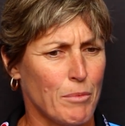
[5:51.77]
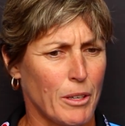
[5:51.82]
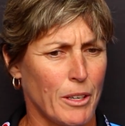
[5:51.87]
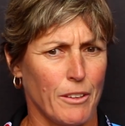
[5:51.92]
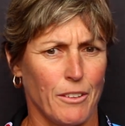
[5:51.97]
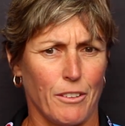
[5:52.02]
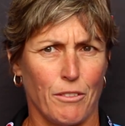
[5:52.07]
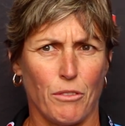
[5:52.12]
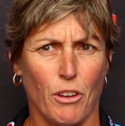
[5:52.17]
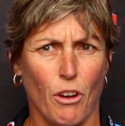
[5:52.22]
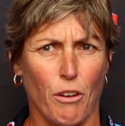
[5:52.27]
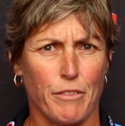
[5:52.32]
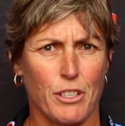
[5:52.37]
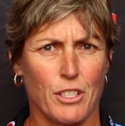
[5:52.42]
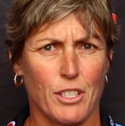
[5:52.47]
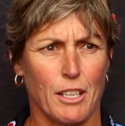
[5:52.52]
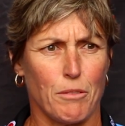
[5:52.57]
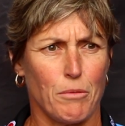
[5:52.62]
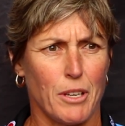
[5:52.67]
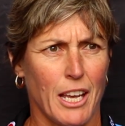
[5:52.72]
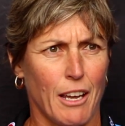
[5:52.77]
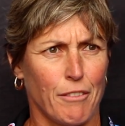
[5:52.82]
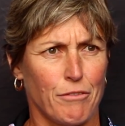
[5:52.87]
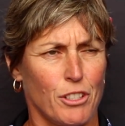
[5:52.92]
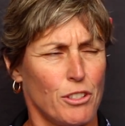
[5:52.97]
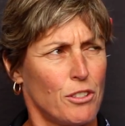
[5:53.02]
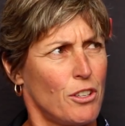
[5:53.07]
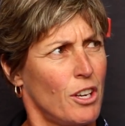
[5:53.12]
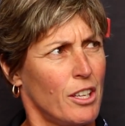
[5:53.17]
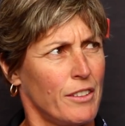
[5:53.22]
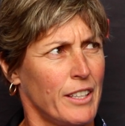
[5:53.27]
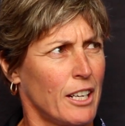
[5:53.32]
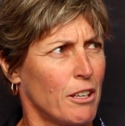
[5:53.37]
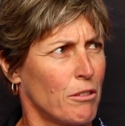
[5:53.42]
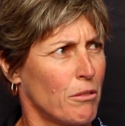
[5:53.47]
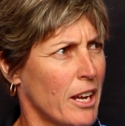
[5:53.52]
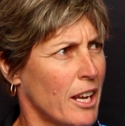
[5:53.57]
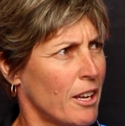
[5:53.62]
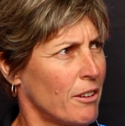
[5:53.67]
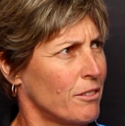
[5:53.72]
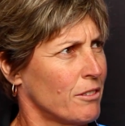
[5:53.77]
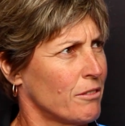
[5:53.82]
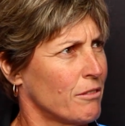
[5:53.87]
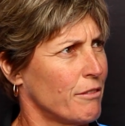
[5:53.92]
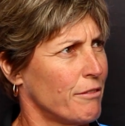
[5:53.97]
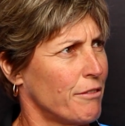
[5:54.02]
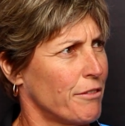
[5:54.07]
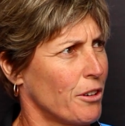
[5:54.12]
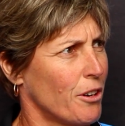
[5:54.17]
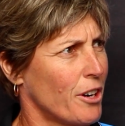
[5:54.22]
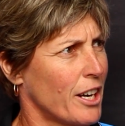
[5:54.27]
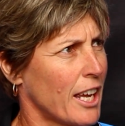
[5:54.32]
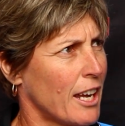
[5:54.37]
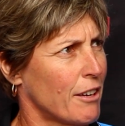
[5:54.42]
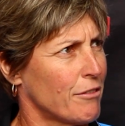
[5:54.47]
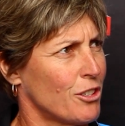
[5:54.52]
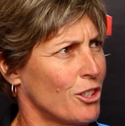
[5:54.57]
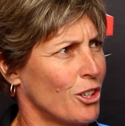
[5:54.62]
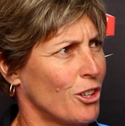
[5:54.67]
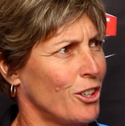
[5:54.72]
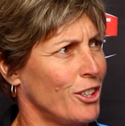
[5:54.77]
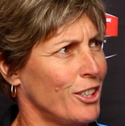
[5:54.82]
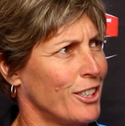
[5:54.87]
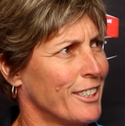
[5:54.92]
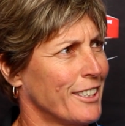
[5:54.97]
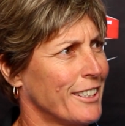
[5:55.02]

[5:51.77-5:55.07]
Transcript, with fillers: but obviously we have to turn that around Friday afternoon.